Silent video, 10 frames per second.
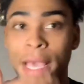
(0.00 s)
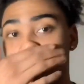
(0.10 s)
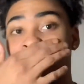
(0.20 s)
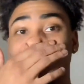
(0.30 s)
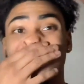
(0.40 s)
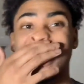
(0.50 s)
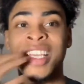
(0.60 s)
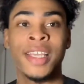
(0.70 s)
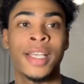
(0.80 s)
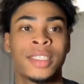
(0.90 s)
that's what I did
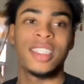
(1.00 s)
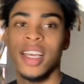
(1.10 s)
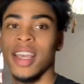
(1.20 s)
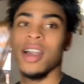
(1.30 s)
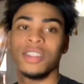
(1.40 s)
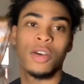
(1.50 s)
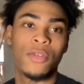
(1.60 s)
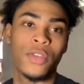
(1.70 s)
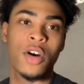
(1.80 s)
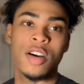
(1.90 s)
yesterday. I was going to
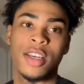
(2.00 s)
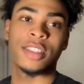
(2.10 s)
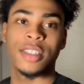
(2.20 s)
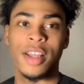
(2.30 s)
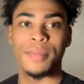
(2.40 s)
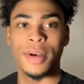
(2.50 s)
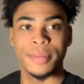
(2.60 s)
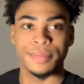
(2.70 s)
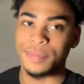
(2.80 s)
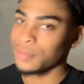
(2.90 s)
vlog yesterday, but
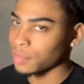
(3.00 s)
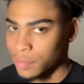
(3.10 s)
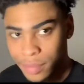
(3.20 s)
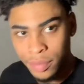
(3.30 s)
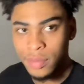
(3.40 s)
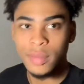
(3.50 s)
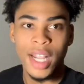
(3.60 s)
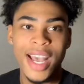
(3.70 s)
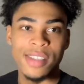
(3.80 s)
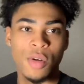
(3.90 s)
I had
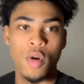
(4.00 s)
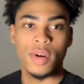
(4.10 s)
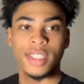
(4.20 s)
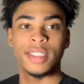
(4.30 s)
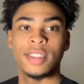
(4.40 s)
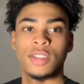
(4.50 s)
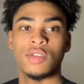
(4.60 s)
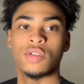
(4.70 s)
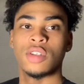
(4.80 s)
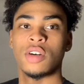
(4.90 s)
some homework and stuff to do,
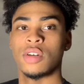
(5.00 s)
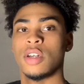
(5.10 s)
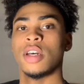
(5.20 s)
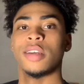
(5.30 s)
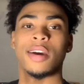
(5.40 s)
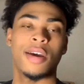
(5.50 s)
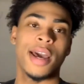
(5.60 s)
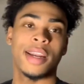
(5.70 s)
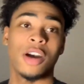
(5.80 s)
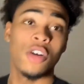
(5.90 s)
so y'all know how that go.